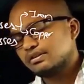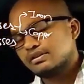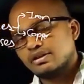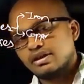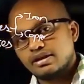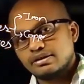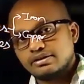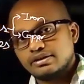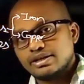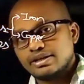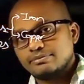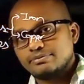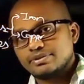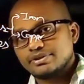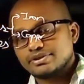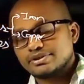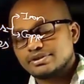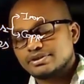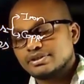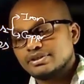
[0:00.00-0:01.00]
100
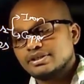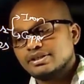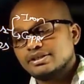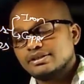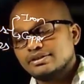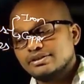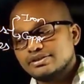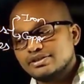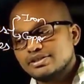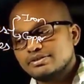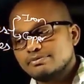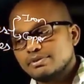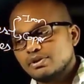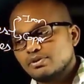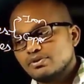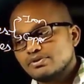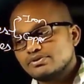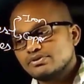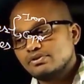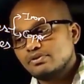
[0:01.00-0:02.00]
amperes. This is
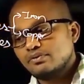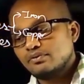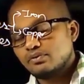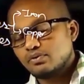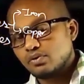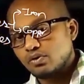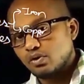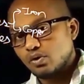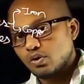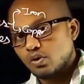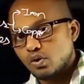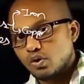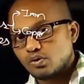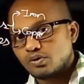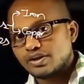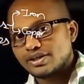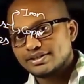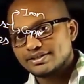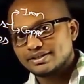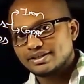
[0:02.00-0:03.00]
because of
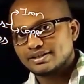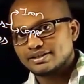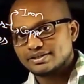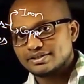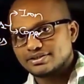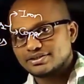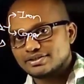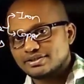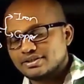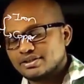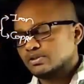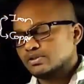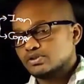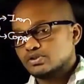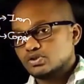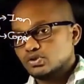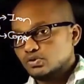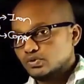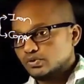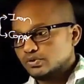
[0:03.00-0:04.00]
localized currents.
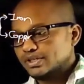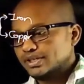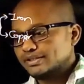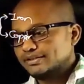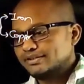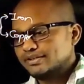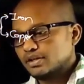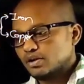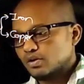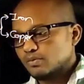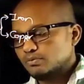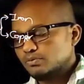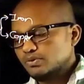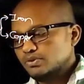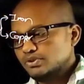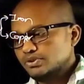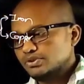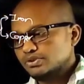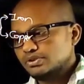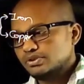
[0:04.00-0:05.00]
So to get the
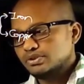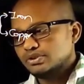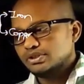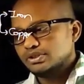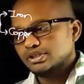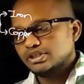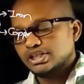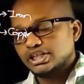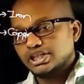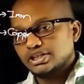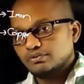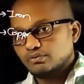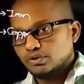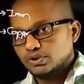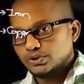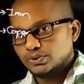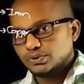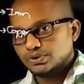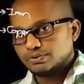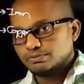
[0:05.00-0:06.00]
output equal
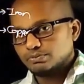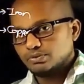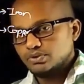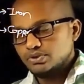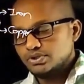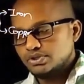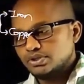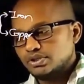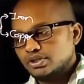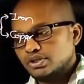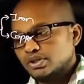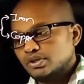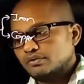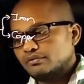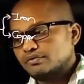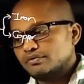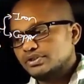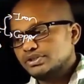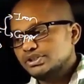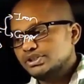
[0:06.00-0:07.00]
to input,
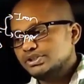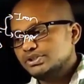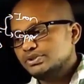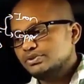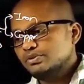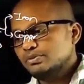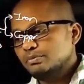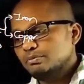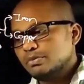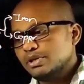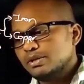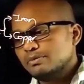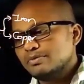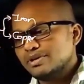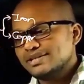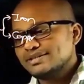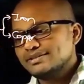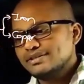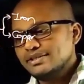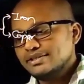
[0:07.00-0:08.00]
we need to
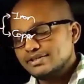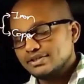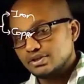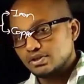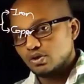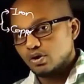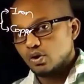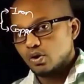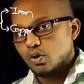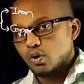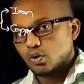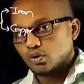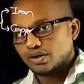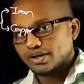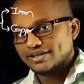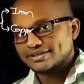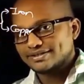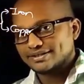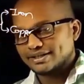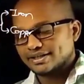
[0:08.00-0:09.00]
minimize these
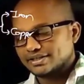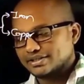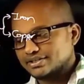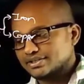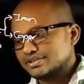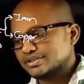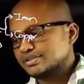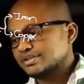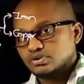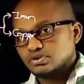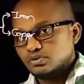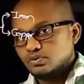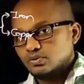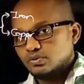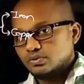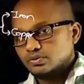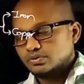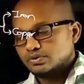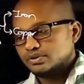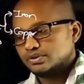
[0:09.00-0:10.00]
localized currents. So
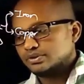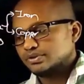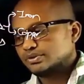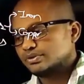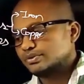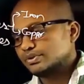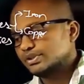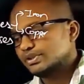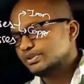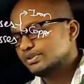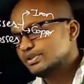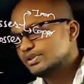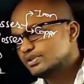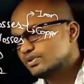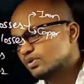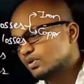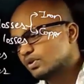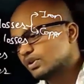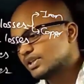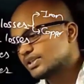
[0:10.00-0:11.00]
to decrease
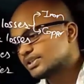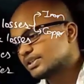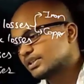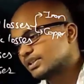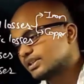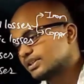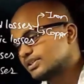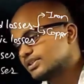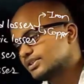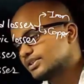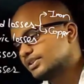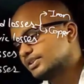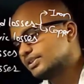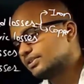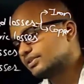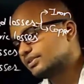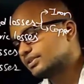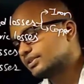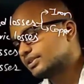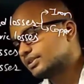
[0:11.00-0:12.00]
localized currents,
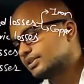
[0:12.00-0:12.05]
here